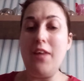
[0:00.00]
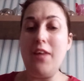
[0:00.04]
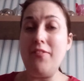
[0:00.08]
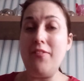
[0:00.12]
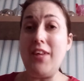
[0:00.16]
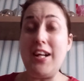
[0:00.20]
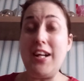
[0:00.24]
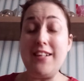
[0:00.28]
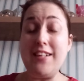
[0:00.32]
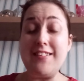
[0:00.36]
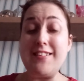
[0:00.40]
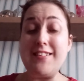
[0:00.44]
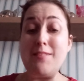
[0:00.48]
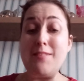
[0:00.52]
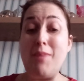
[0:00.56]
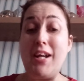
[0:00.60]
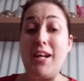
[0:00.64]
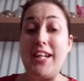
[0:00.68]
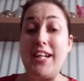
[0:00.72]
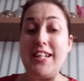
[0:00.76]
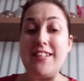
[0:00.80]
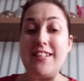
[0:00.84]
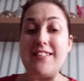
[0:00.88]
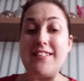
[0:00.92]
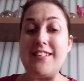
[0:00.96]
That's
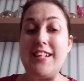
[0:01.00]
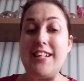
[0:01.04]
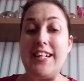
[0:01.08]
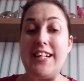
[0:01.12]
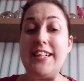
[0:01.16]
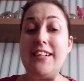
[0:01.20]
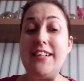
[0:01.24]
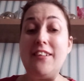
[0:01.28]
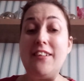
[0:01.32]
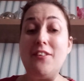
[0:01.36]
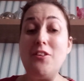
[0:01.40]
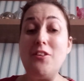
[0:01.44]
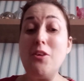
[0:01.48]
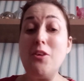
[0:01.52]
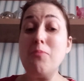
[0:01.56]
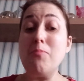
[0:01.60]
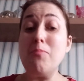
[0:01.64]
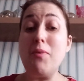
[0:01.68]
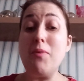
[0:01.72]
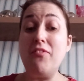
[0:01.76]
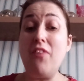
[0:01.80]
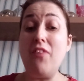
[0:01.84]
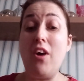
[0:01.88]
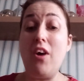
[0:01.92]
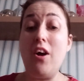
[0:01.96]
amazing.
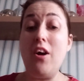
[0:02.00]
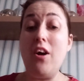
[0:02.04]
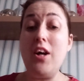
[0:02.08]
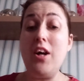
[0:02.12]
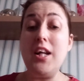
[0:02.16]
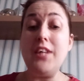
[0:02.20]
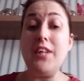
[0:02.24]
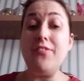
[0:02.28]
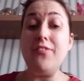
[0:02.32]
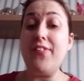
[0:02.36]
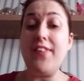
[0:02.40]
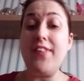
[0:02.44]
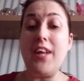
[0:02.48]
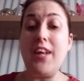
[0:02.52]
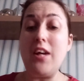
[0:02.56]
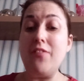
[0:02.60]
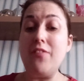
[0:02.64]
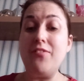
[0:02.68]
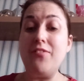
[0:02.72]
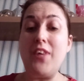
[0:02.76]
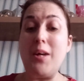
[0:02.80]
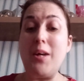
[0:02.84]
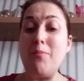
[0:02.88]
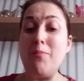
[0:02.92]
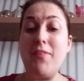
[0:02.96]
Number five,
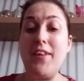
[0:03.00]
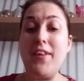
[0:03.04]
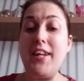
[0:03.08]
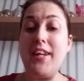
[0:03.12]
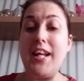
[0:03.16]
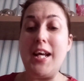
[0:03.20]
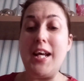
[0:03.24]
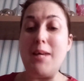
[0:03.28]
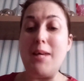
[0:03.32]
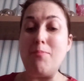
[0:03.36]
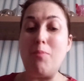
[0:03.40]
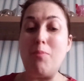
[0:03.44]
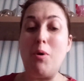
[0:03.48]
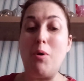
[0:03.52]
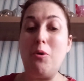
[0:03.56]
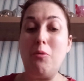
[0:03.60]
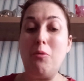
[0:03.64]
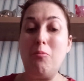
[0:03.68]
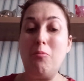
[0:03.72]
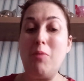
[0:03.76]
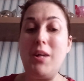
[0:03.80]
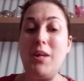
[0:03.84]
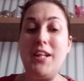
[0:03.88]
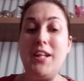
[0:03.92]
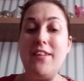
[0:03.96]
Southampton
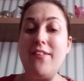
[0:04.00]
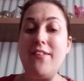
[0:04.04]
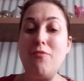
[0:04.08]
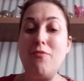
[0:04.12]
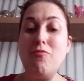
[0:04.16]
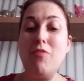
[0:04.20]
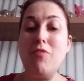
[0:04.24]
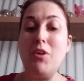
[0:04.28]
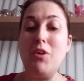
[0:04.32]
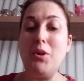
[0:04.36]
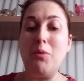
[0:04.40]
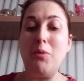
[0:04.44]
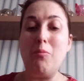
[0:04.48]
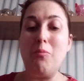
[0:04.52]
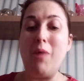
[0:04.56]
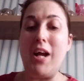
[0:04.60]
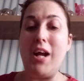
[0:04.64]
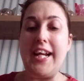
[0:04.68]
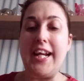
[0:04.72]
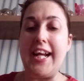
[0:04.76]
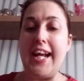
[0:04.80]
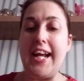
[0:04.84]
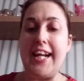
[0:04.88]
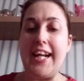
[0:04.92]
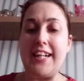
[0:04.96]
Airport wins
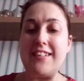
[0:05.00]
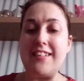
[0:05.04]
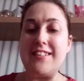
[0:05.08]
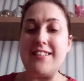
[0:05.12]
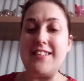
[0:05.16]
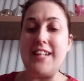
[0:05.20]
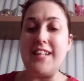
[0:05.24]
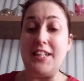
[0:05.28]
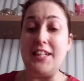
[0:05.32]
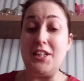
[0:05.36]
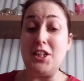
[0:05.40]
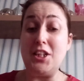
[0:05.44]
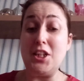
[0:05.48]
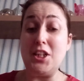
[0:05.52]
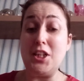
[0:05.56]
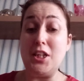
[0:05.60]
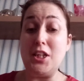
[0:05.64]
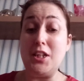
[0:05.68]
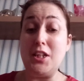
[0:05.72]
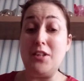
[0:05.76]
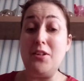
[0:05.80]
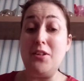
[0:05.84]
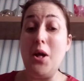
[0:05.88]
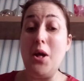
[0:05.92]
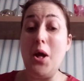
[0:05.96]
runway
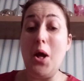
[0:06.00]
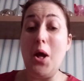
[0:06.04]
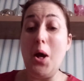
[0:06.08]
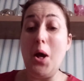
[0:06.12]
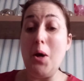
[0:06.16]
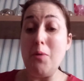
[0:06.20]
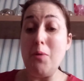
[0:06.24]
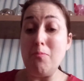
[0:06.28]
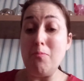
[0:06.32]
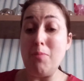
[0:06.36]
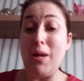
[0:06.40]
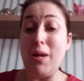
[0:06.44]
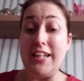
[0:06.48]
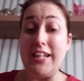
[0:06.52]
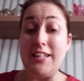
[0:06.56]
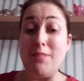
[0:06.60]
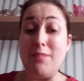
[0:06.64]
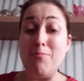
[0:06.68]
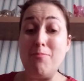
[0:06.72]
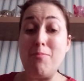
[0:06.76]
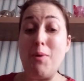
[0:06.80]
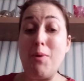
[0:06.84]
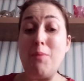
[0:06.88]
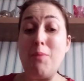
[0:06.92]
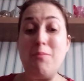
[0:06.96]
extension
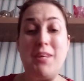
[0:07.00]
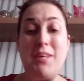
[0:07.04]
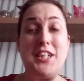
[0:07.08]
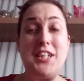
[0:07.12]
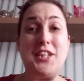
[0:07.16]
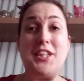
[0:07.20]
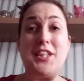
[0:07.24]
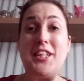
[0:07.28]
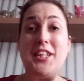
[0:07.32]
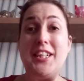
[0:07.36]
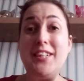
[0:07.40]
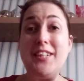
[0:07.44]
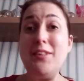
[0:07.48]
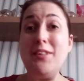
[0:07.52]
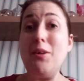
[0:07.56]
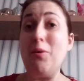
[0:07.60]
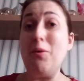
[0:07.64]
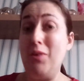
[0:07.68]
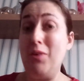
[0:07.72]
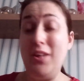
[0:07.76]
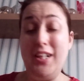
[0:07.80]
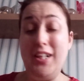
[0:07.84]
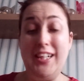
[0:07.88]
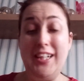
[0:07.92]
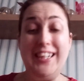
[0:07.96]
planning permission.
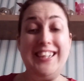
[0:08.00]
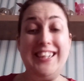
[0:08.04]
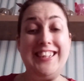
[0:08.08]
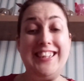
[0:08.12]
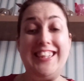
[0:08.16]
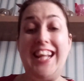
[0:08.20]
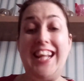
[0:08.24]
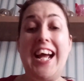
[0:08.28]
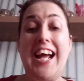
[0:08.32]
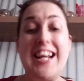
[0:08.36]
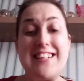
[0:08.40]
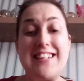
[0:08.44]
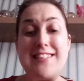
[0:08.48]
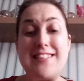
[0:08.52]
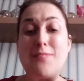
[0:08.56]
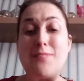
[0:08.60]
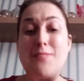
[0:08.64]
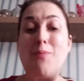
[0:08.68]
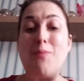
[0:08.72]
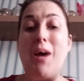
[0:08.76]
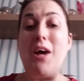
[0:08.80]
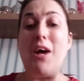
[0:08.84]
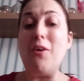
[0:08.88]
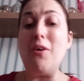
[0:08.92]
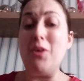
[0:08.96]
Yes,
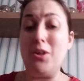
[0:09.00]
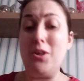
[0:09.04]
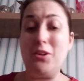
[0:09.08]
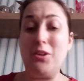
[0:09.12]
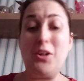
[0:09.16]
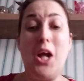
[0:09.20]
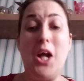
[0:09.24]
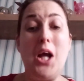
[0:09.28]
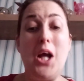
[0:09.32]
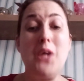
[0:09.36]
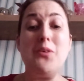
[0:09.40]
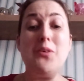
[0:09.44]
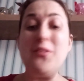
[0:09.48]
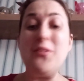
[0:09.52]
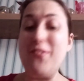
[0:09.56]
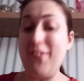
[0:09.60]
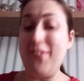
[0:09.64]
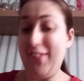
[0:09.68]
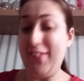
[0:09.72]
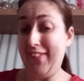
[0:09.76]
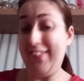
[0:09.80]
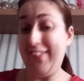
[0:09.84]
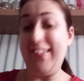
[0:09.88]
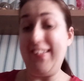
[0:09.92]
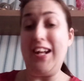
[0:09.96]
well, go
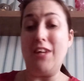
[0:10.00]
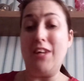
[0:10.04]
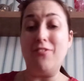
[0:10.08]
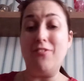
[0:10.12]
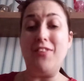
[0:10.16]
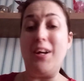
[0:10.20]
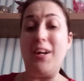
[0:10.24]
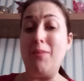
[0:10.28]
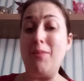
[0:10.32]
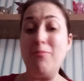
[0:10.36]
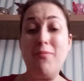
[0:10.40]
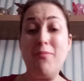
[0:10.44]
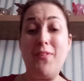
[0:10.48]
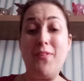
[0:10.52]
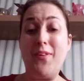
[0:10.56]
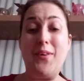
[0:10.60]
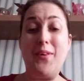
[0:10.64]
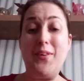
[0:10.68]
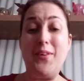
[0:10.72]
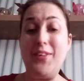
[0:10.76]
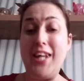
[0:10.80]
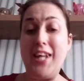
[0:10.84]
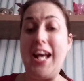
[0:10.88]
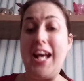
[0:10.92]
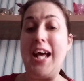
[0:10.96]
to
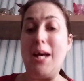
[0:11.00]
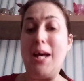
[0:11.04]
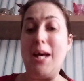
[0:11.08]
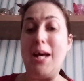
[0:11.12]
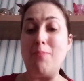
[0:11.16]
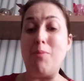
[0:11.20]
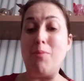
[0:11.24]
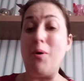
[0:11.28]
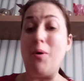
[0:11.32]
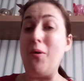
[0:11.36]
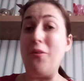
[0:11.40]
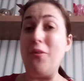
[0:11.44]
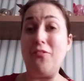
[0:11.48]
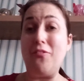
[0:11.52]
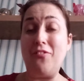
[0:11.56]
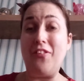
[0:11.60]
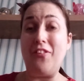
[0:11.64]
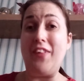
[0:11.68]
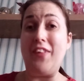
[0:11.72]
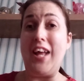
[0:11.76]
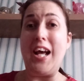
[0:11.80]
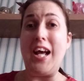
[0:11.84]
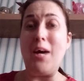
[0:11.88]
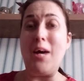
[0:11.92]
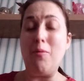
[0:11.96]
Southampton Airport
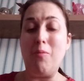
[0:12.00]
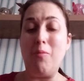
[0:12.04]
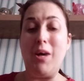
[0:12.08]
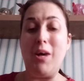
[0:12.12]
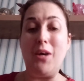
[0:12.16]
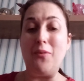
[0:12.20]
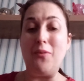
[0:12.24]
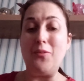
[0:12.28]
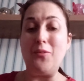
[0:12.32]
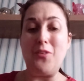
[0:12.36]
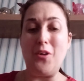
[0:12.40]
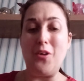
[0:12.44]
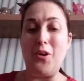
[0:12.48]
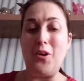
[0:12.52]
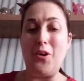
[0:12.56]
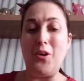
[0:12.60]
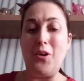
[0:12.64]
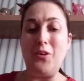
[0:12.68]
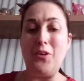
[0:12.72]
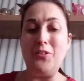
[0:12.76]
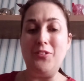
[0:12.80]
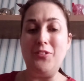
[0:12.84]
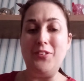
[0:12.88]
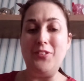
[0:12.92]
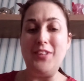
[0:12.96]
for that. Well
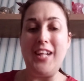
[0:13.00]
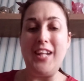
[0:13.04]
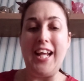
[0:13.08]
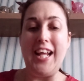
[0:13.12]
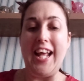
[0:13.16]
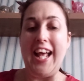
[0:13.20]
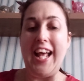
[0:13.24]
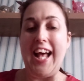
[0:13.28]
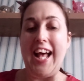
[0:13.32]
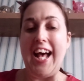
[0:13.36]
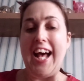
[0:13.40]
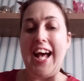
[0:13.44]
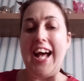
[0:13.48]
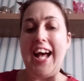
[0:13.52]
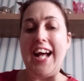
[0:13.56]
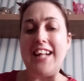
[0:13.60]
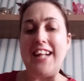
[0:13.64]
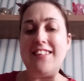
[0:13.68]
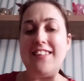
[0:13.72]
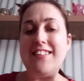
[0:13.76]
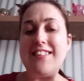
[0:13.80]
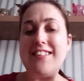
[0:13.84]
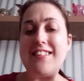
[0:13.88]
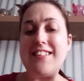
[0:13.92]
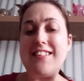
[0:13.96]
done.
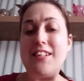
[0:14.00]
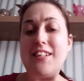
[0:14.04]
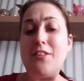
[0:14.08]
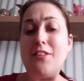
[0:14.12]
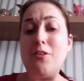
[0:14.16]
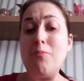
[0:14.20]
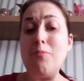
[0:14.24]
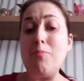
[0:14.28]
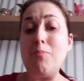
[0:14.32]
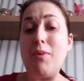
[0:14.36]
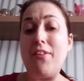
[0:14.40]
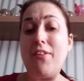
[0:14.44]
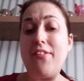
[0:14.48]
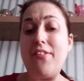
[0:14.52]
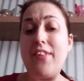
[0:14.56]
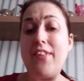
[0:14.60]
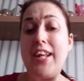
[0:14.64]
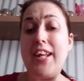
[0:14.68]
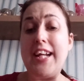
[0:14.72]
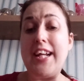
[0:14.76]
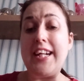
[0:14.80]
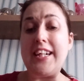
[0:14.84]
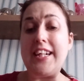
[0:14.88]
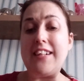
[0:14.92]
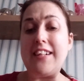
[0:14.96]
And number
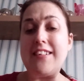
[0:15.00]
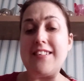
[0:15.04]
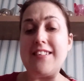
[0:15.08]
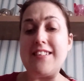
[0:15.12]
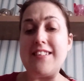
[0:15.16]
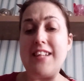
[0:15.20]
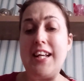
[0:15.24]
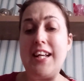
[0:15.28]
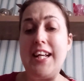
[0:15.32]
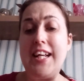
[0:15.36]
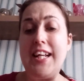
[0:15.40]
six,